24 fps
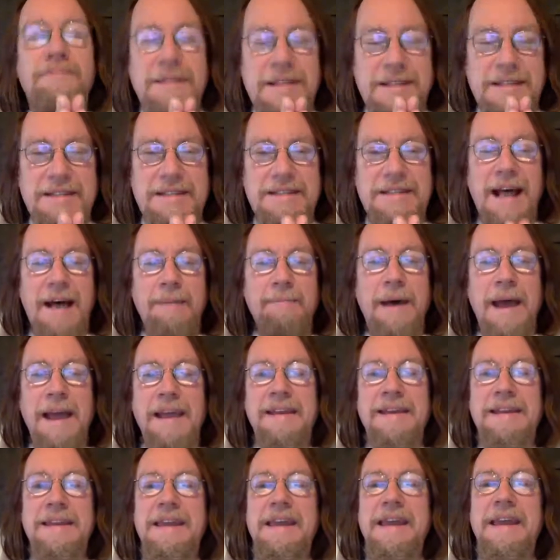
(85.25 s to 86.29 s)

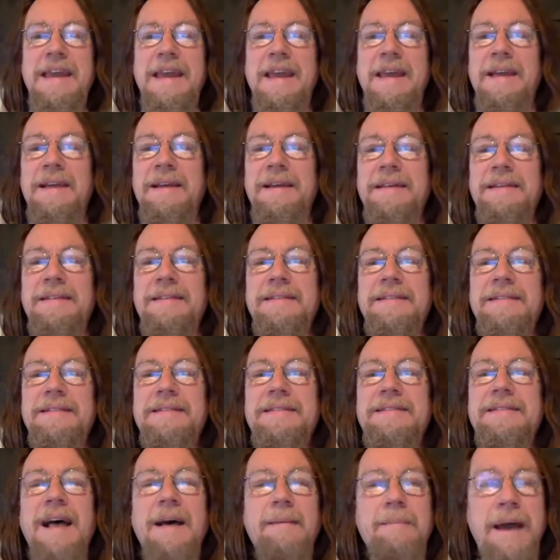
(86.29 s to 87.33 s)
Sabaidi.
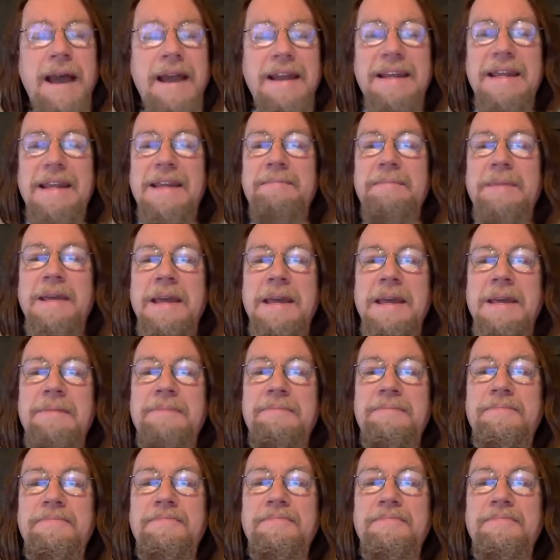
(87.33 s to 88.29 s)
Sabaidi, Mi.